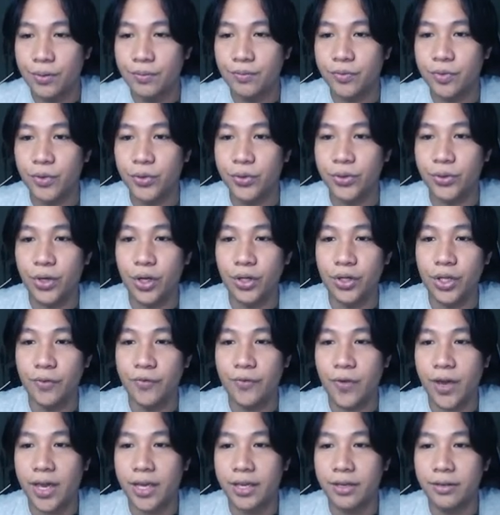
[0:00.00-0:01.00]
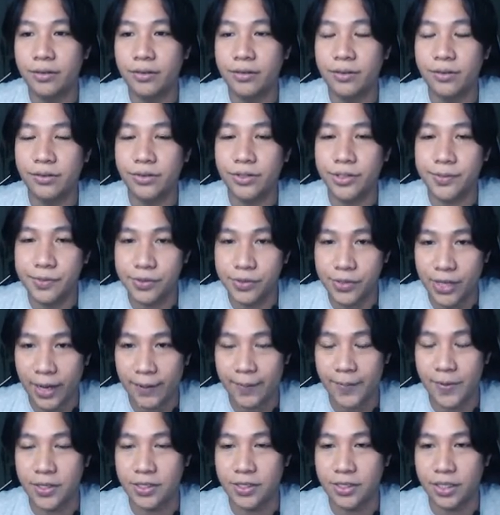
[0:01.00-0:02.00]
to notify yung
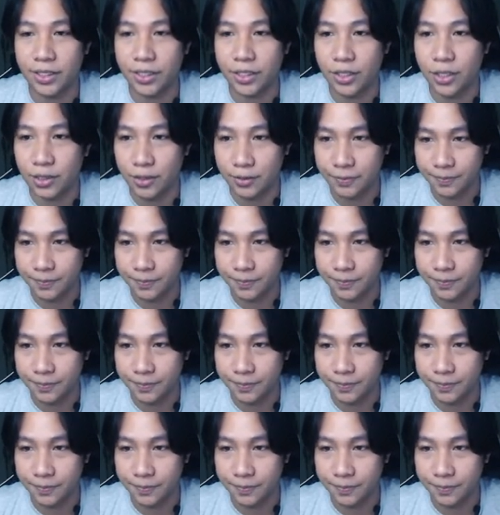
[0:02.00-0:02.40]
subscribers ninyo.